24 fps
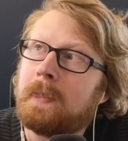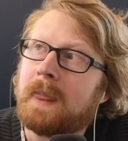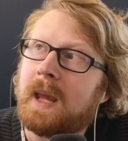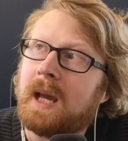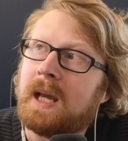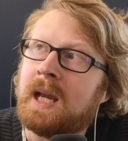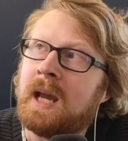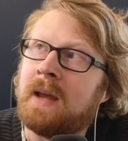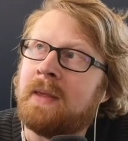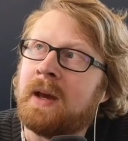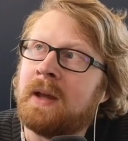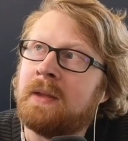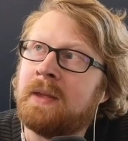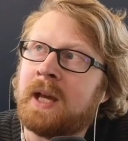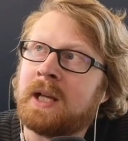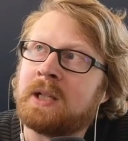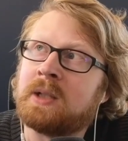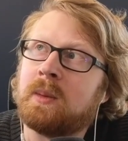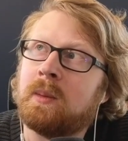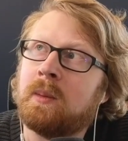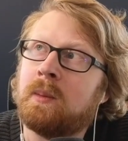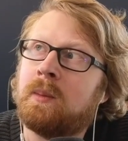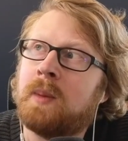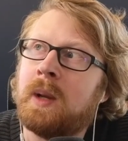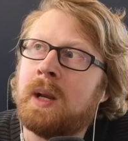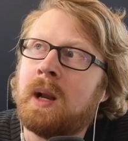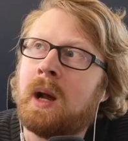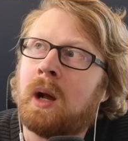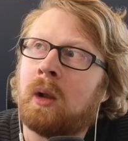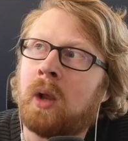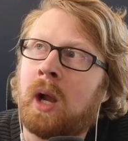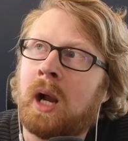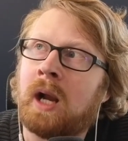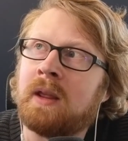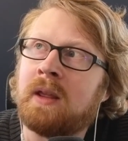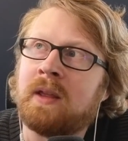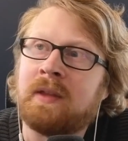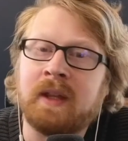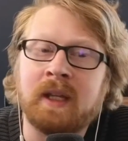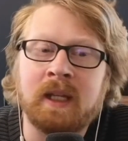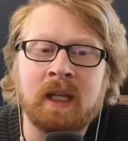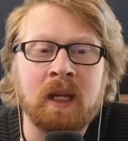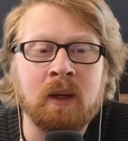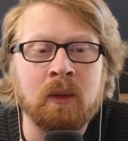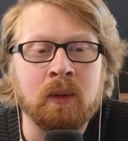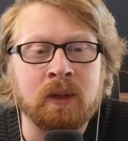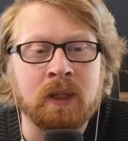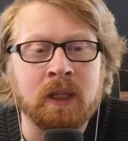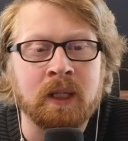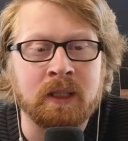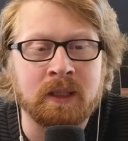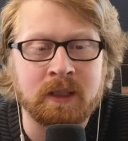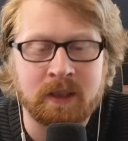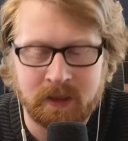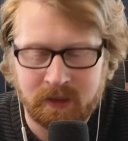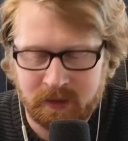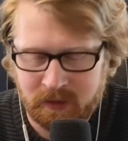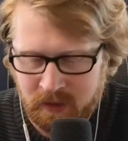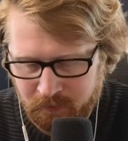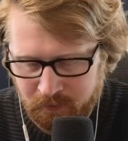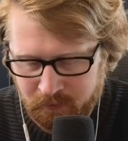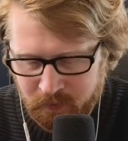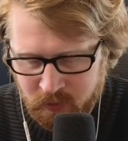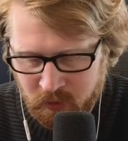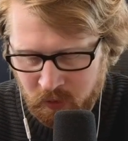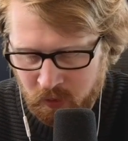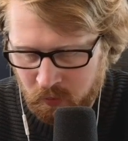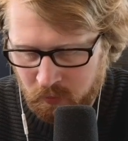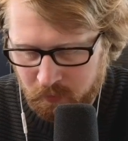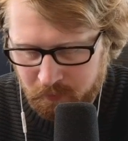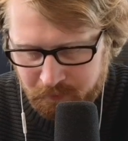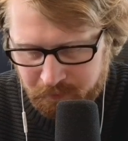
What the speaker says: yeah, that's been a lot of the thinking with this. So